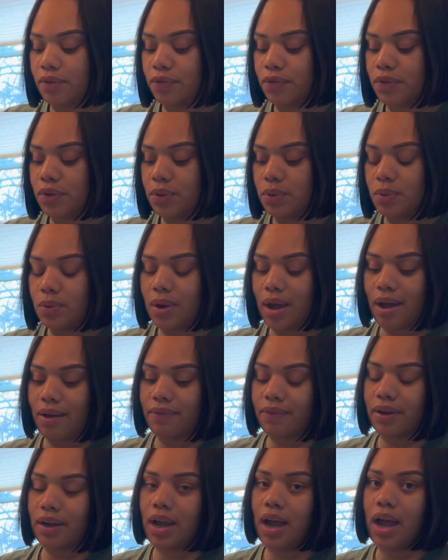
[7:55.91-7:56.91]
few
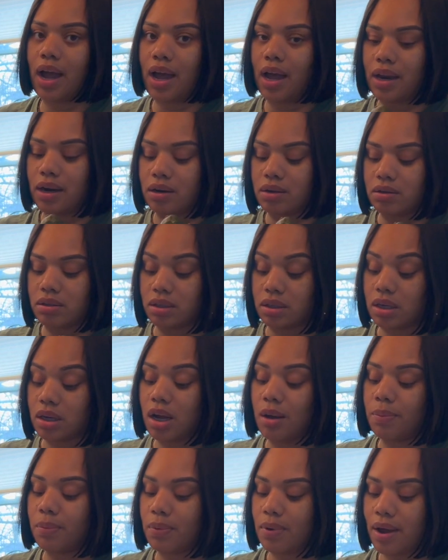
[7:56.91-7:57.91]
avocado, a
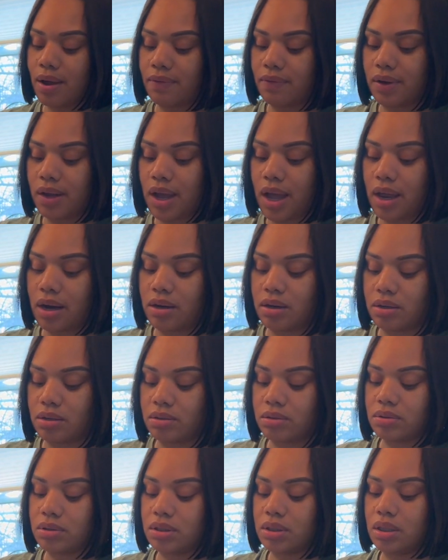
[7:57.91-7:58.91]
couple
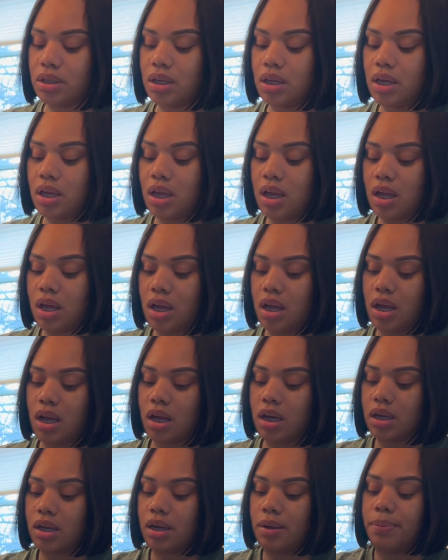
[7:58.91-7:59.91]
avocados,
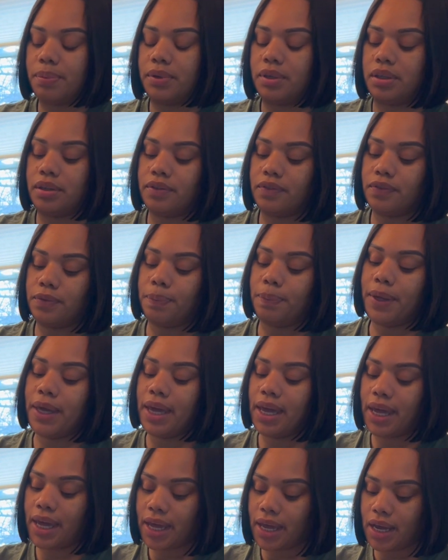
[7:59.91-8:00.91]
a couple of
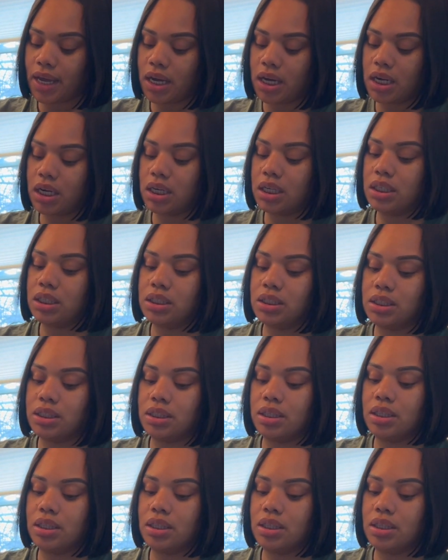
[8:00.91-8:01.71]
pears,